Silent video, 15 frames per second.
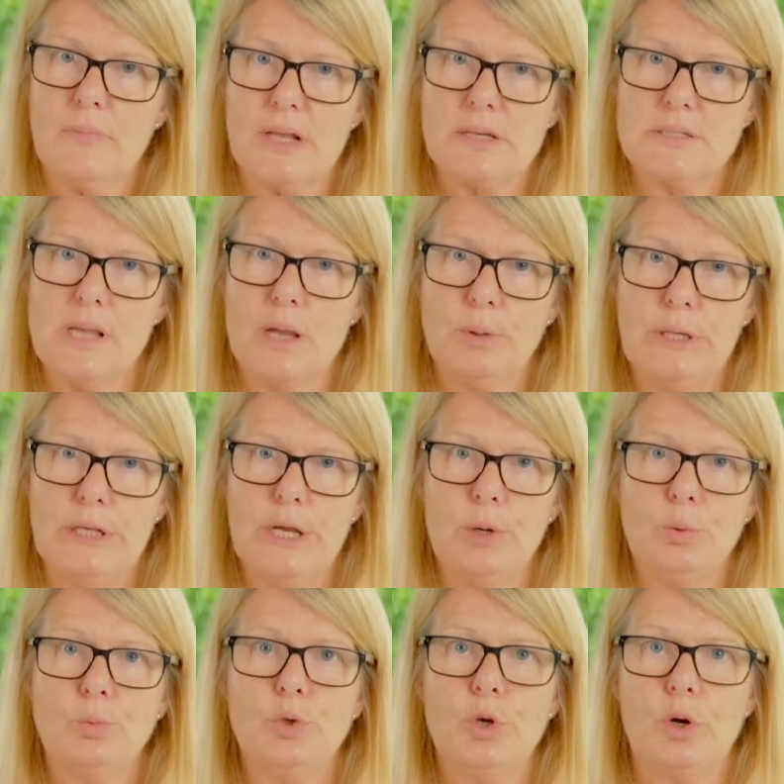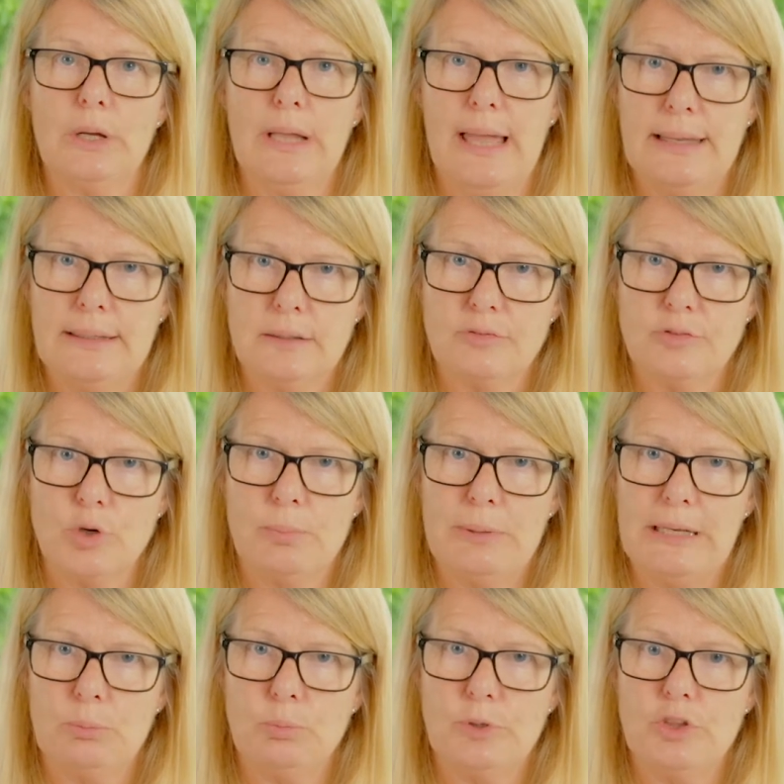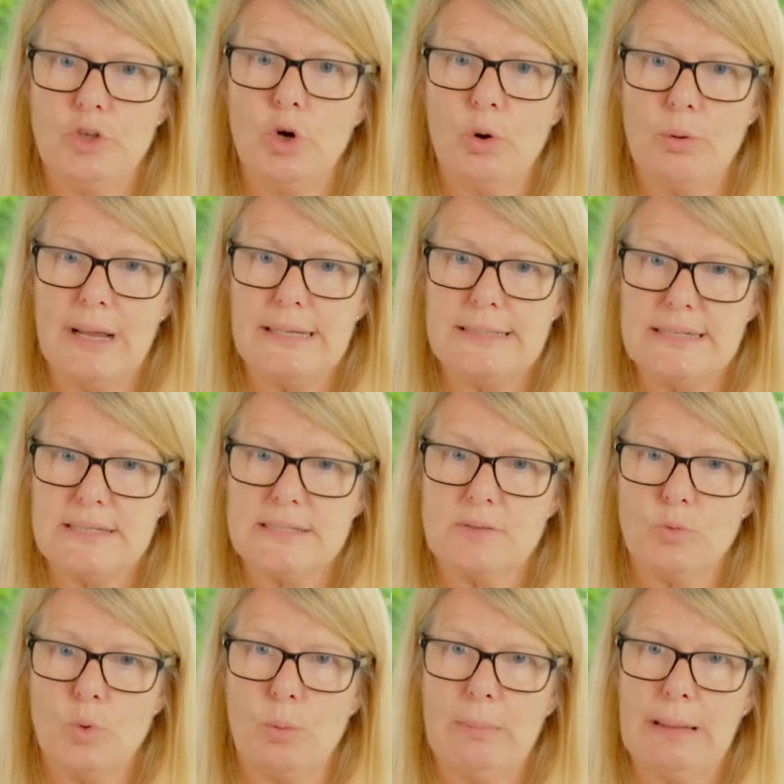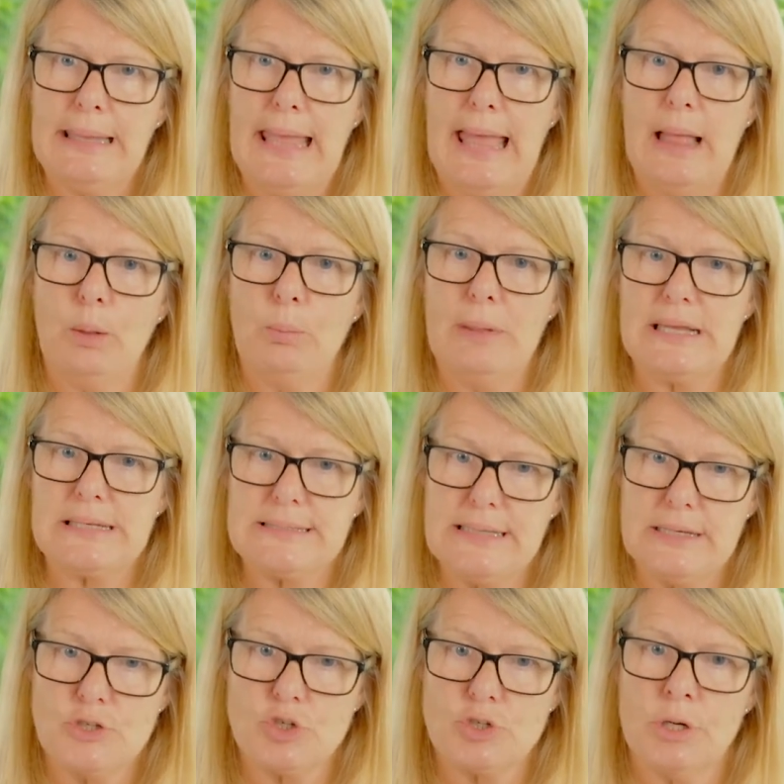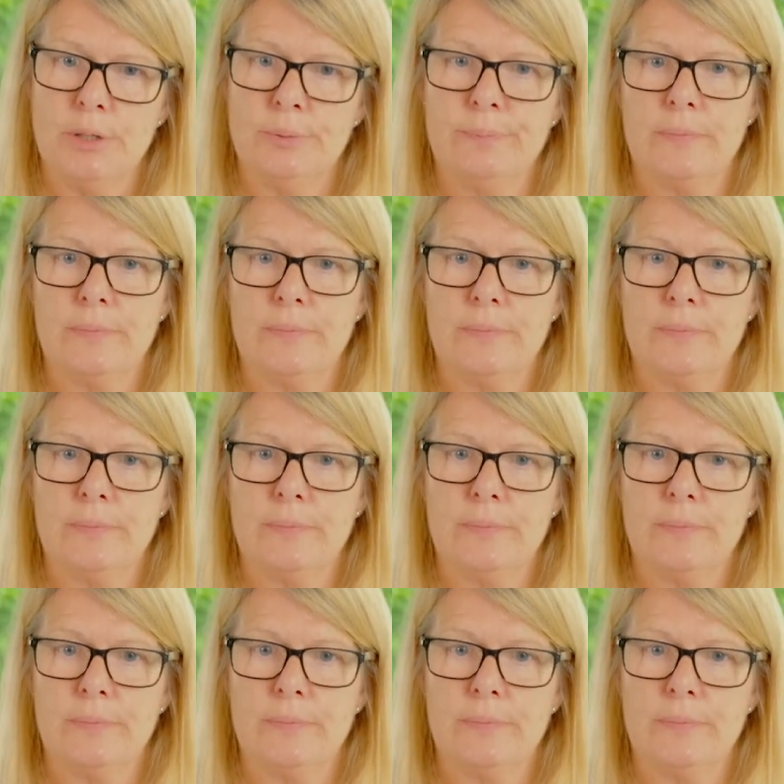So, not kind of coming in with your ideas of what might help, etc.